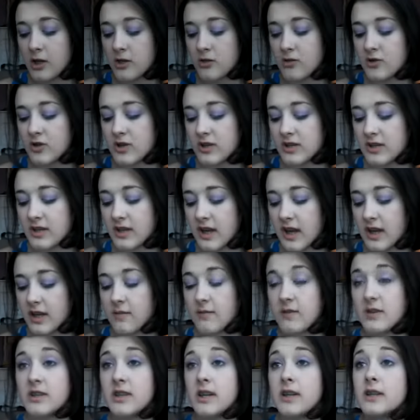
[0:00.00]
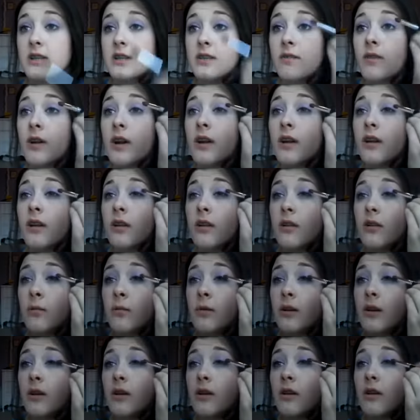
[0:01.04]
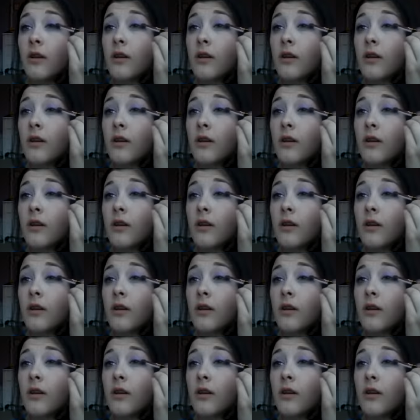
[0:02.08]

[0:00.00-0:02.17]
just to kind of intensify it a little bit.